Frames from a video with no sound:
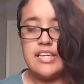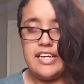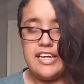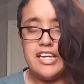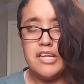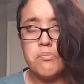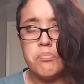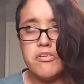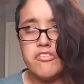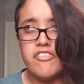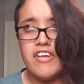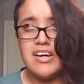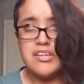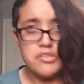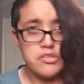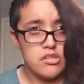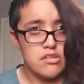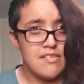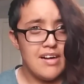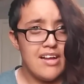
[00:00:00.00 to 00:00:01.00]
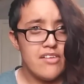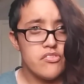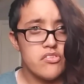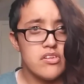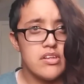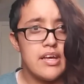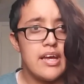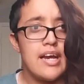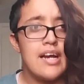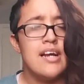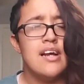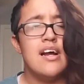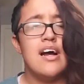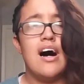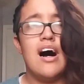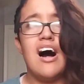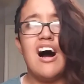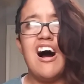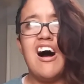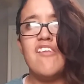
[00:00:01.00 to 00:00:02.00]
in professional wrestling.
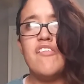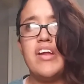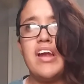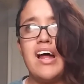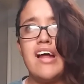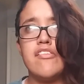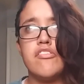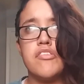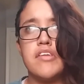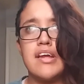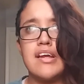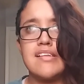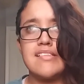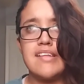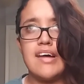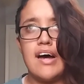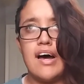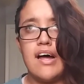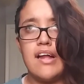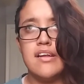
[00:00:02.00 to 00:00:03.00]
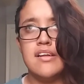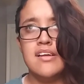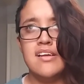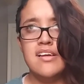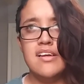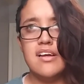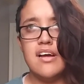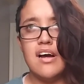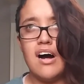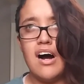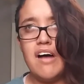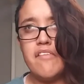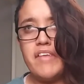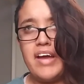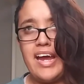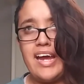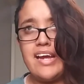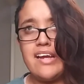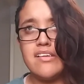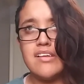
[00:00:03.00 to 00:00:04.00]
And I think that
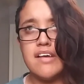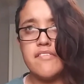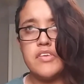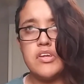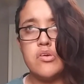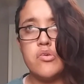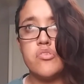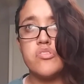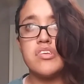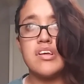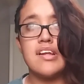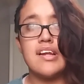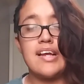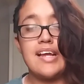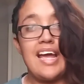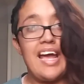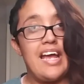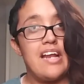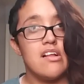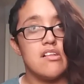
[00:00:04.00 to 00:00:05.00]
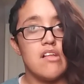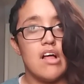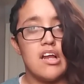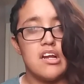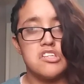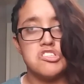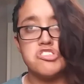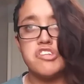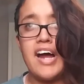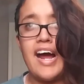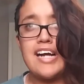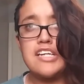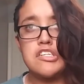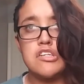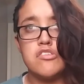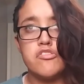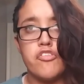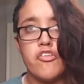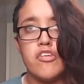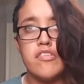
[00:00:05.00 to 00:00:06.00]
AEW is going to gain a lot of
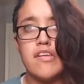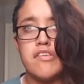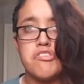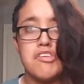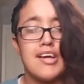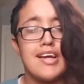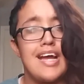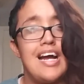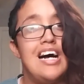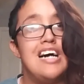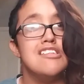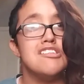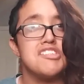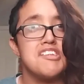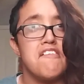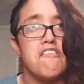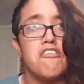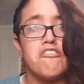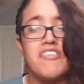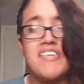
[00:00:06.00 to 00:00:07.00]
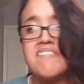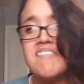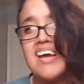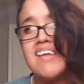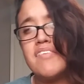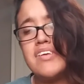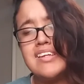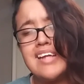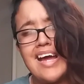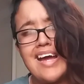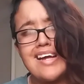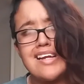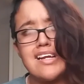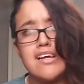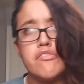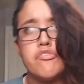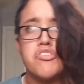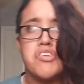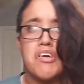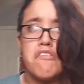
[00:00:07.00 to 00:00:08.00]
traction for this. Again, some of it may be
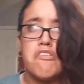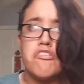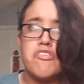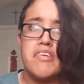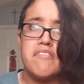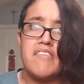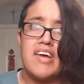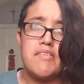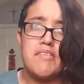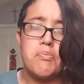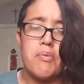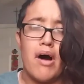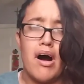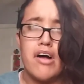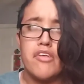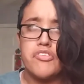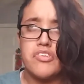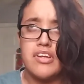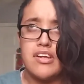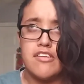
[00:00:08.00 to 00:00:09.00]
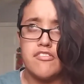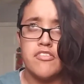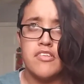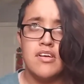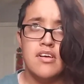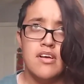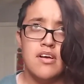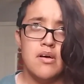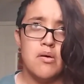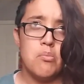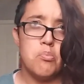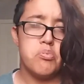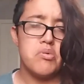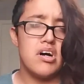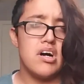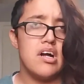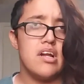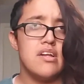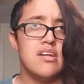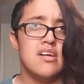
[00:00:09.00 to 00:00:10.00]
negative, some of it may be positive,
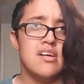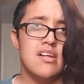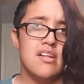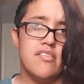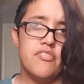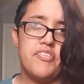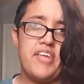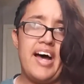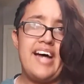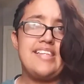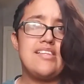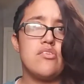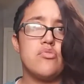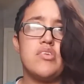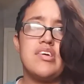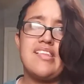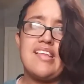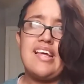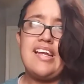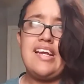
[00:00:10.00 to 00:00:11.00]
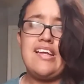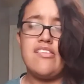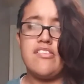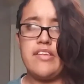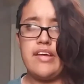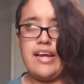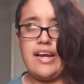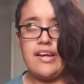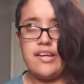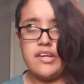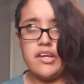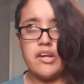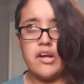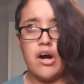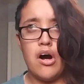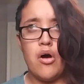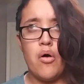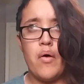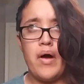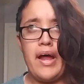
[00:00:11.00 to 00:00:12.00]
but that's with anything,
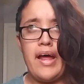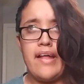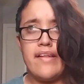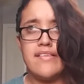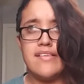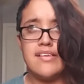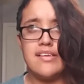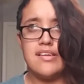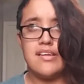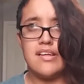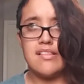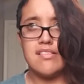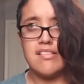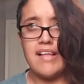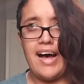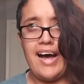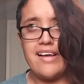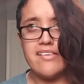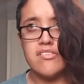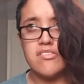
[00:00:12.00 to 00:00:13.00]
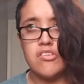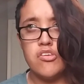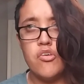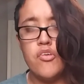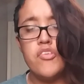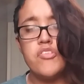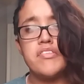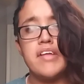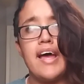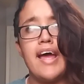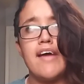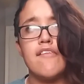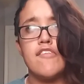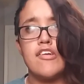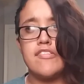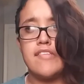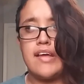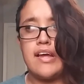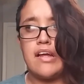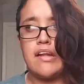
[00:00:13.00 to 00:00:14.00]
And last Tuesday
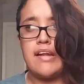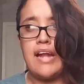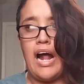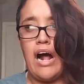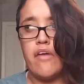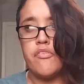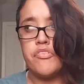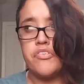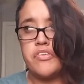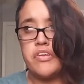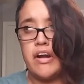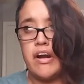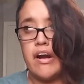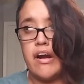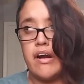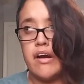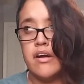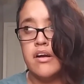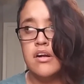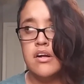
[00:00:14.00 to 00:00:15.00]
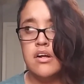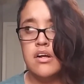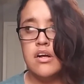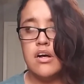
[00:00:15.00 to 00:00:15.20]
when they announced her